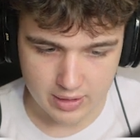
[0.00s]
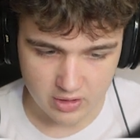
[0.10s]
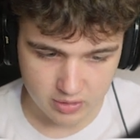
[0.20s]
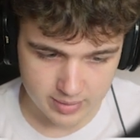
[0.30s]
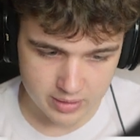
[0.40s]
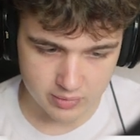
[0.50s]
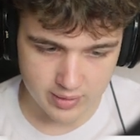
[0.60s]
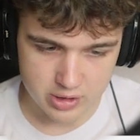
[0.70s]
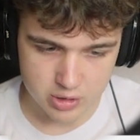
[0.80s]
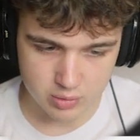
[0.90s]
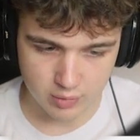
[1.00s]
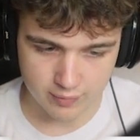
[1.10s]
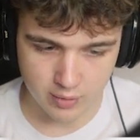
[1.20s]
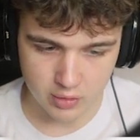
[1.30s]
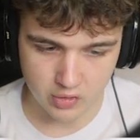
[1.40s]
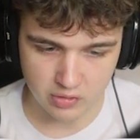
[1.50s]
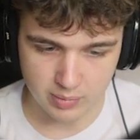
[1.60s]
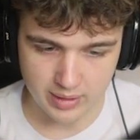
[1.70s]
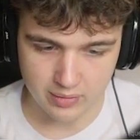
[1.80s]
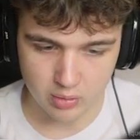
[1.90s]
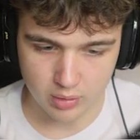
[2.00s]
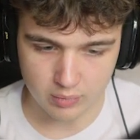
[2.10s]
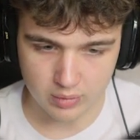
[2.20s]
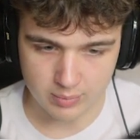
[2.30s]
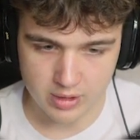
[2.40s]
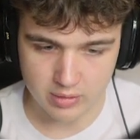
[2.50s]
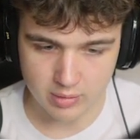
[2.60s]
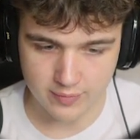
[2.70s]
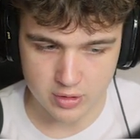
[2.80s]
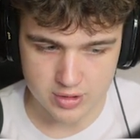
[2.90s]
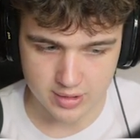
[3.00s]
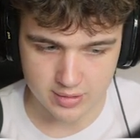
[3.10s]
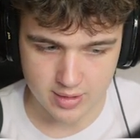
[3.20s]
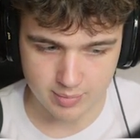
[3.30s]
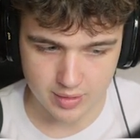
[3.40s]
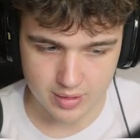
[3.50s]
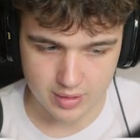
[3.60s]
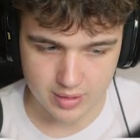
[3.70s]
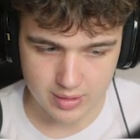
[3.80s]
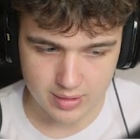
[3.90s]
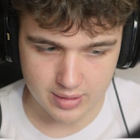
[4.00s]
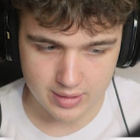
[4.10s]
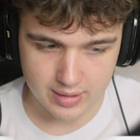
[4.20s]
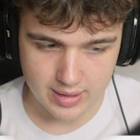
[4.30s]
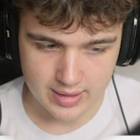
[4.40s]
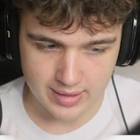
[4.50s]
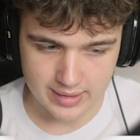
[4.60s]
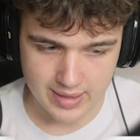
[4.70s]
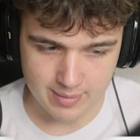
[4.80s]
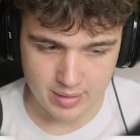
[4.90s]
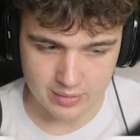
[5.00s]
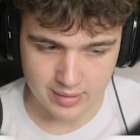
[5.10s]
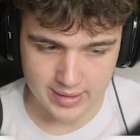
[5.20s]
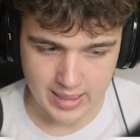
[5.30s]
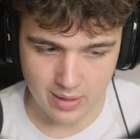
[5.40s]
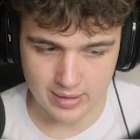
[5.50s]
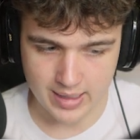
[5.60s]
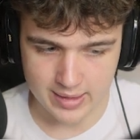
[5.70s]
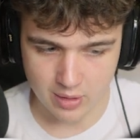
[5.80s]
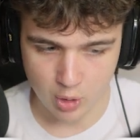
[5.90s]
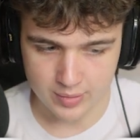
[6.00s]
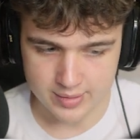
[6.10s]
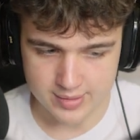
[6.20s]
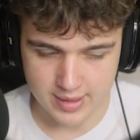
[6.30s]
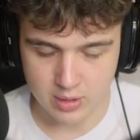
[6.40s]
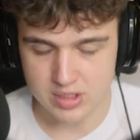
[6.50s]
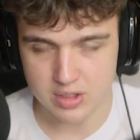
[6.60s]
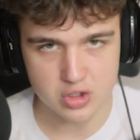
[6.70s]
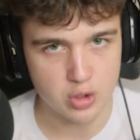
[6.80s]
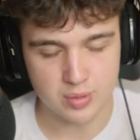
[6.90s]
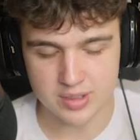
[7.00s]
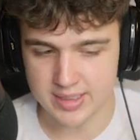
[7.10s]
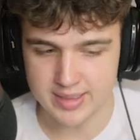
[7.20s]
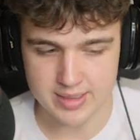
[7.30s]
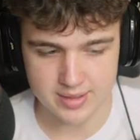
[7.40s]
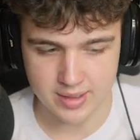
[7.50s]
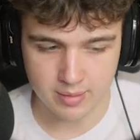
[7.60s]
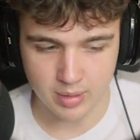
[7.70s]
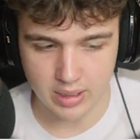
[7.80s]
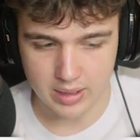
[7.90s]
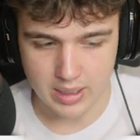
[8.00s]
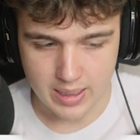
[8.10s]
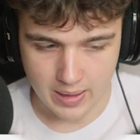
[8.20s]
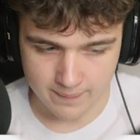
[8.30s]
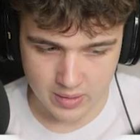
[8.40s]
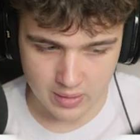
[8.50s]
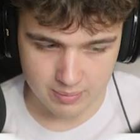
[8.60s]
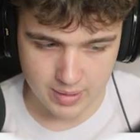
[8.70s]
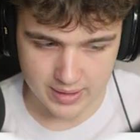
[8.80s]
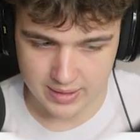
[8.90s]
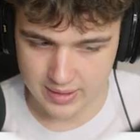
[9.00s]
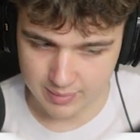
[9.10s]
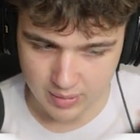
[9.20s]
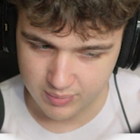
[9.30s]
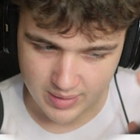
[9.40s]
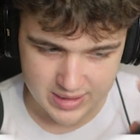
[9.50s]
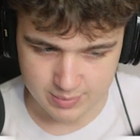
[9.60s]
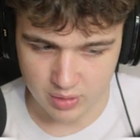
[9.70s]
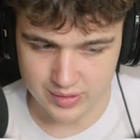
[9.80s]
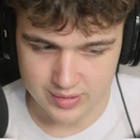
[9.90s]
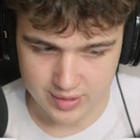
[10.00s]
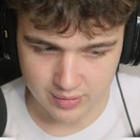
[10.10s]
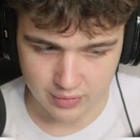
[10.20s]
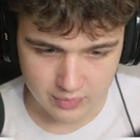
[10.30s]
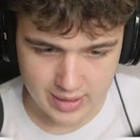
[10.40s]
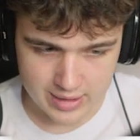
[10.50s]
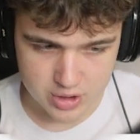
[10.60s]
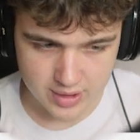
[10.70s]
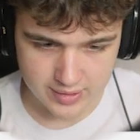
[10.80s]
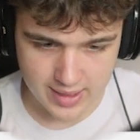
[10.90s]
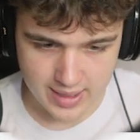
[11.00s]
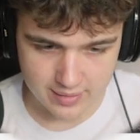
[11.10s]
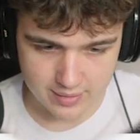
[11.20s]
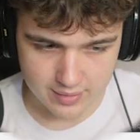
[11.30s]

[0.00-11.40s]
speed and duration, reverse the speed so it completely reverses the clip. I like that better. I like how it kind of opens. I know it's a super tedious thing, but I'm very picky about my small details. So yeah, just like that,